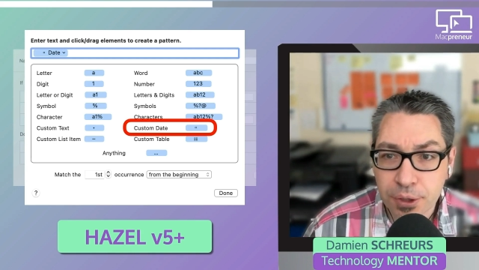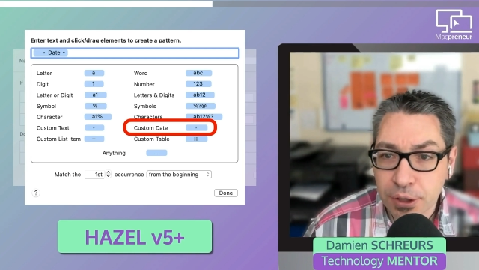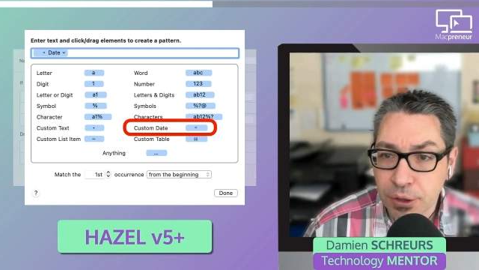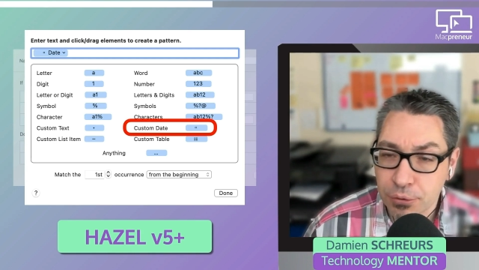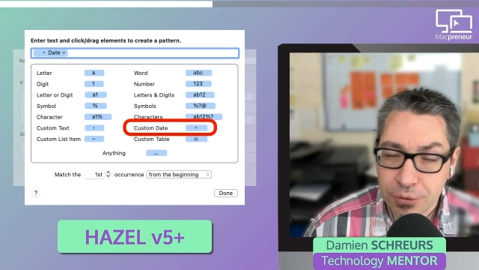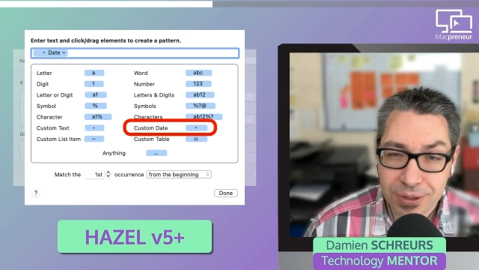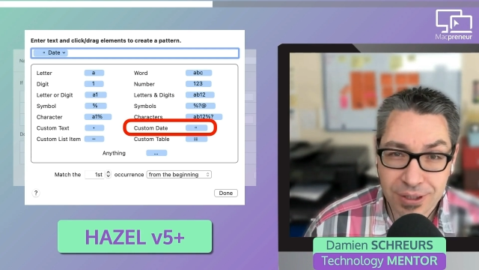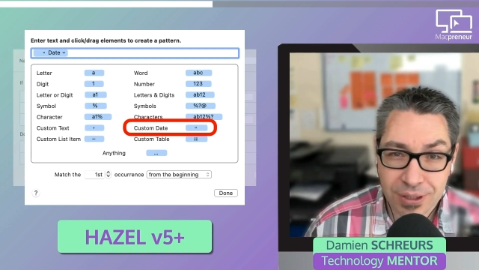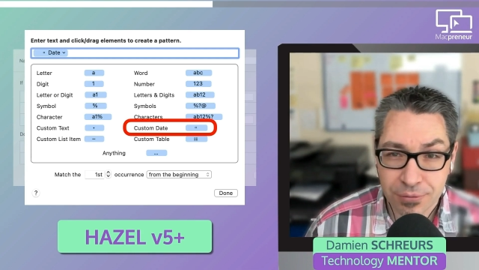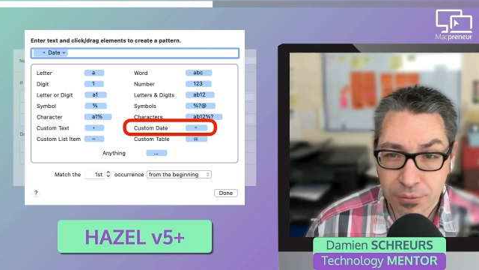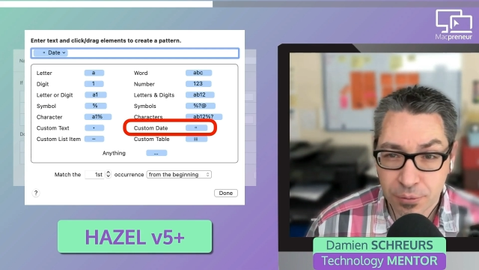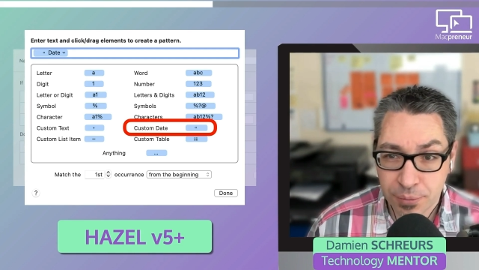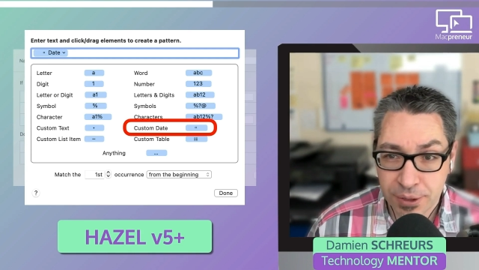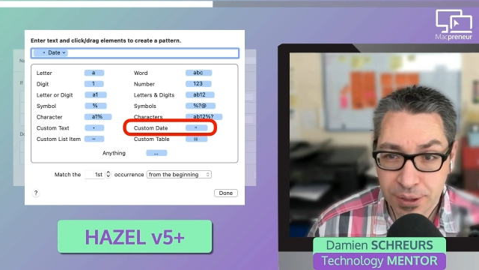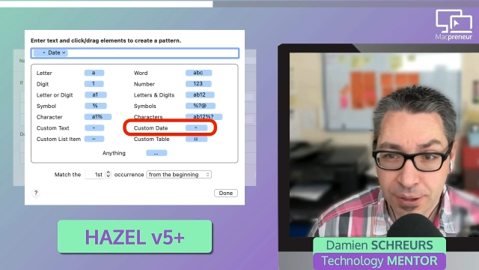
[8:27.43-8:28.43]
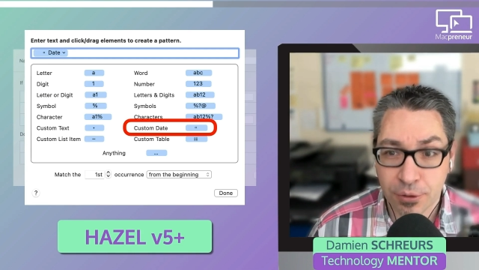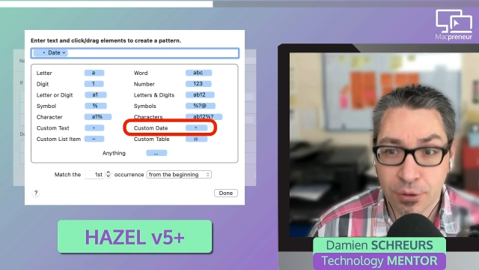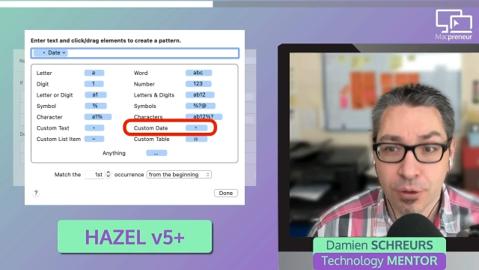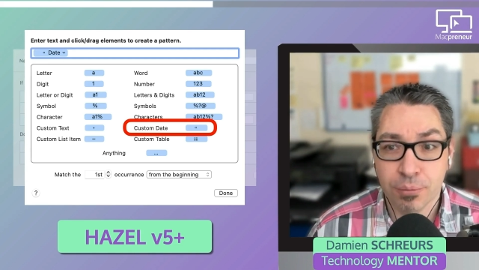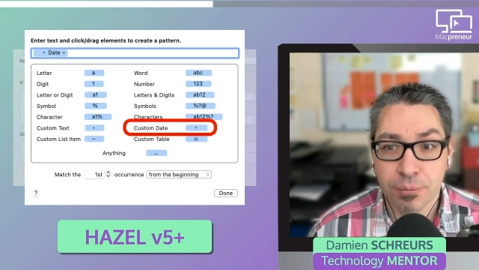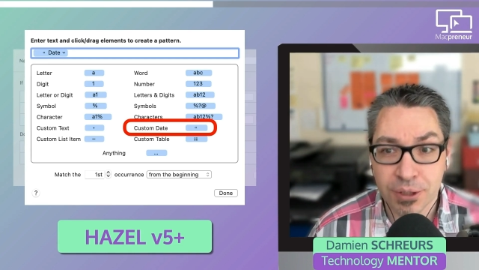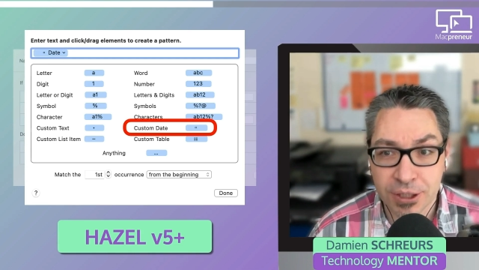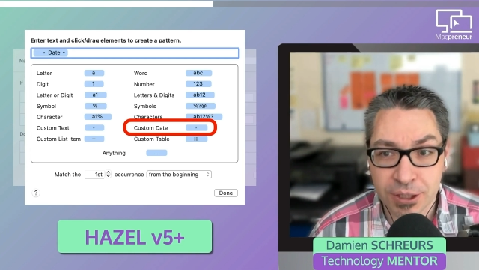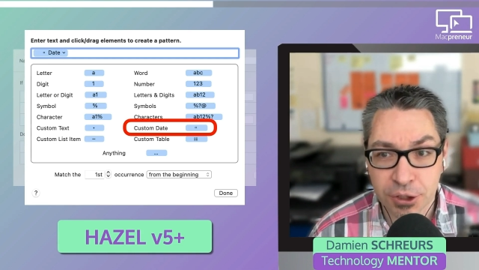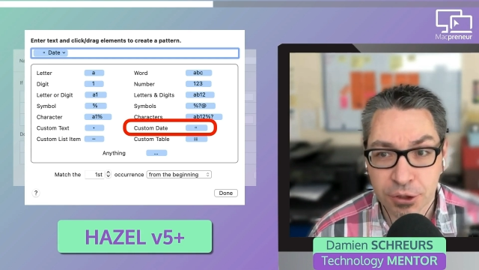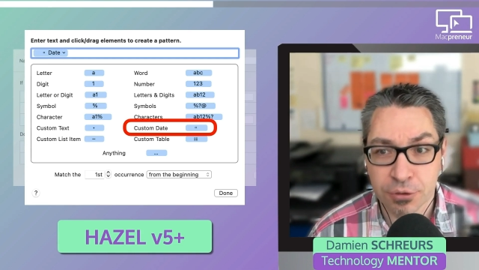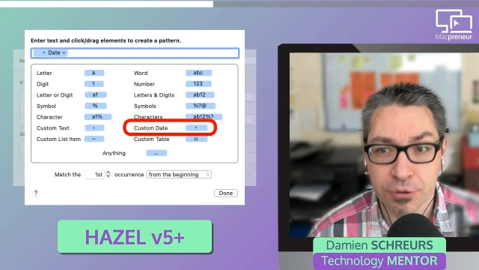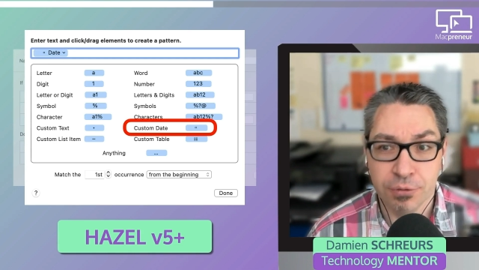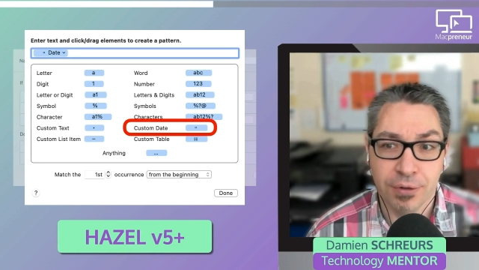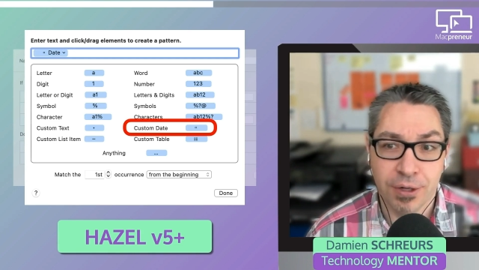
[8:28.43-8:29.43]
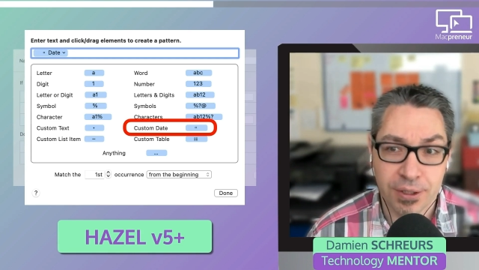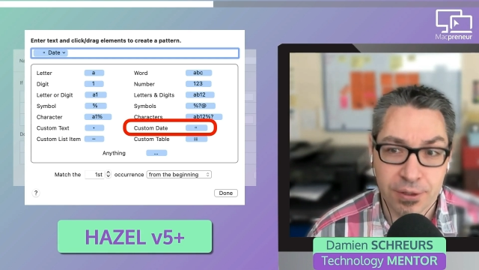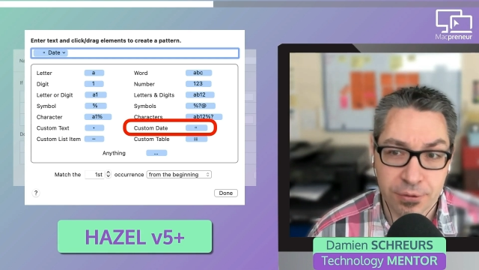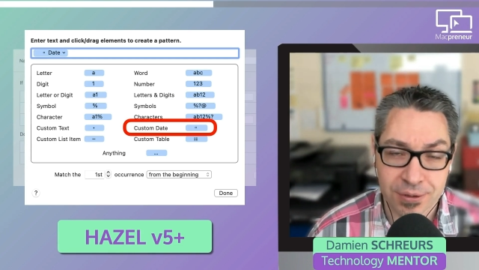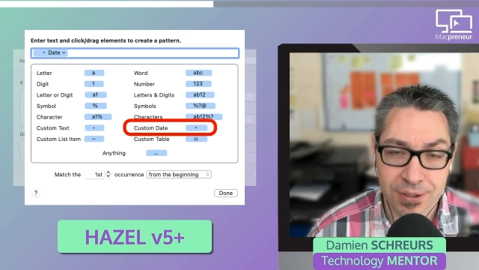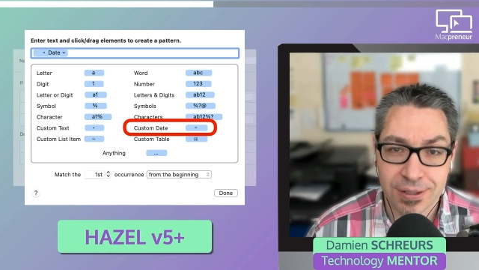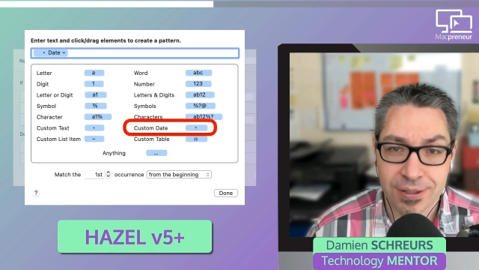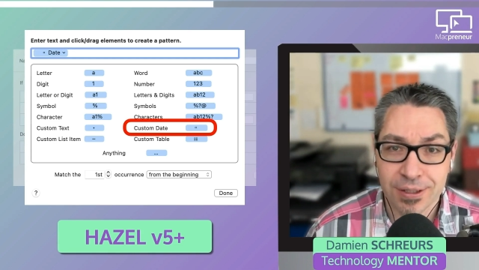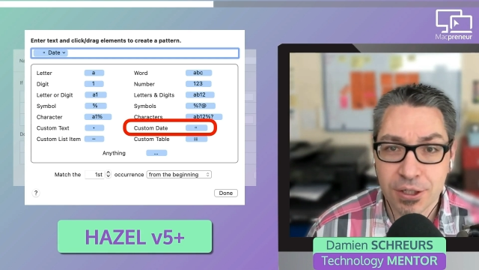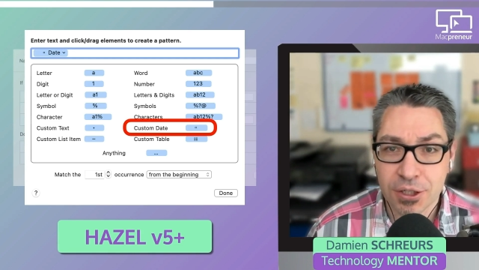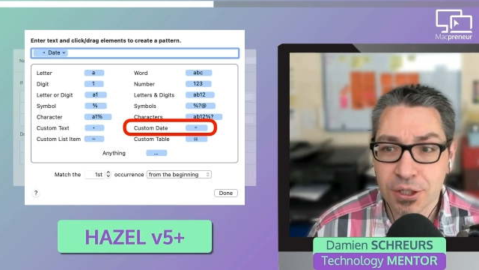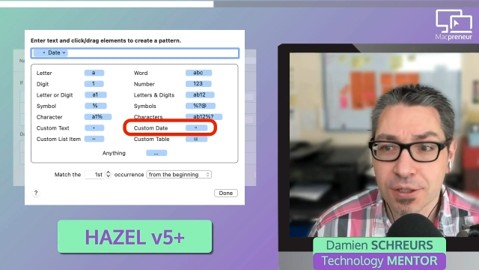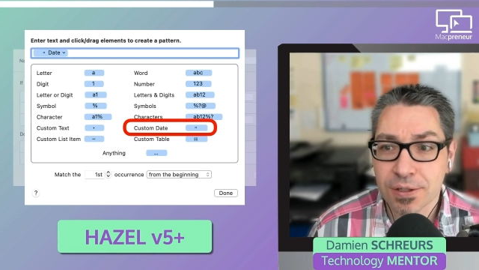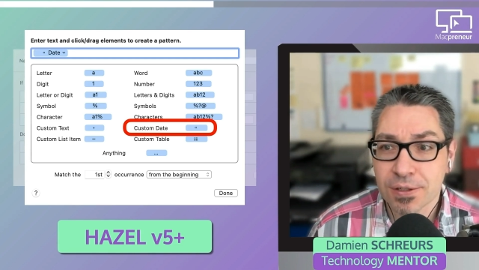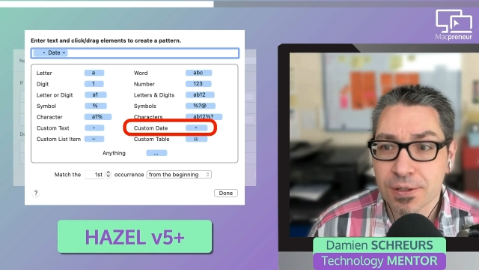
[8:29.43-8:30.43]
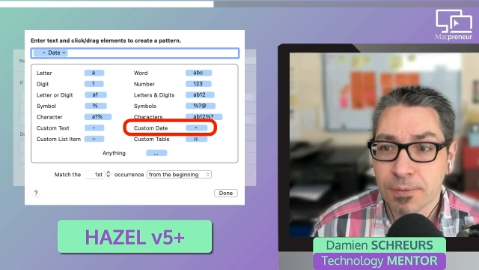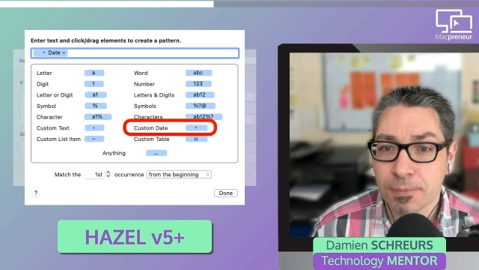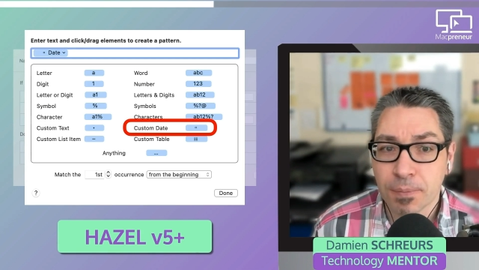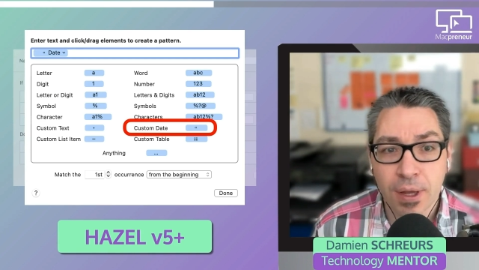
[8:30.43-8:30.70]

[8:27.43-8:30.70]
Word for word: It could even be a combination of letters and digits.